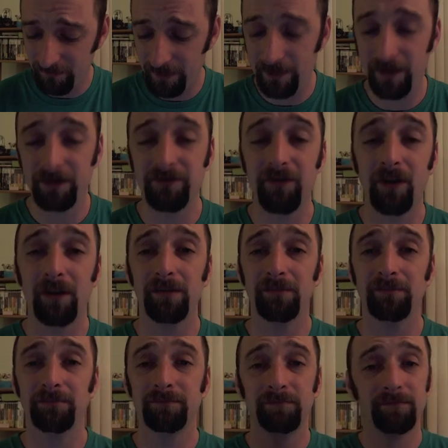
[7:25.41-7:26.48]
thus far,
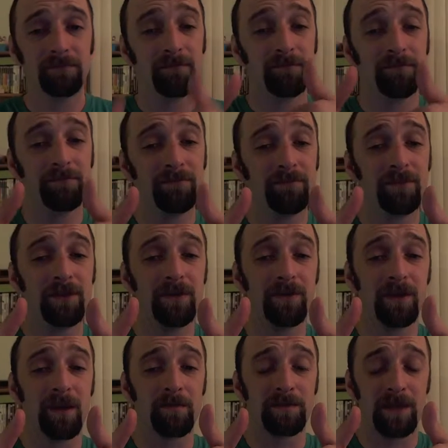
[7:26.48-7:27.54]

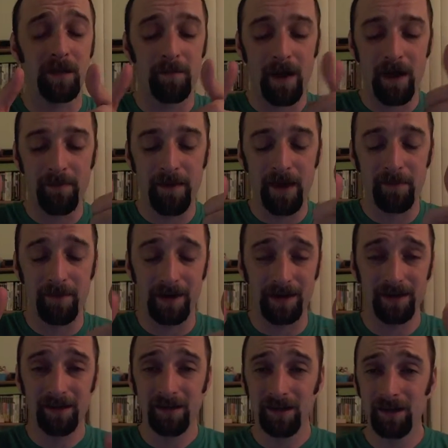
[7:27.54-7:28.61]
2 thumbs up, iPad Mini.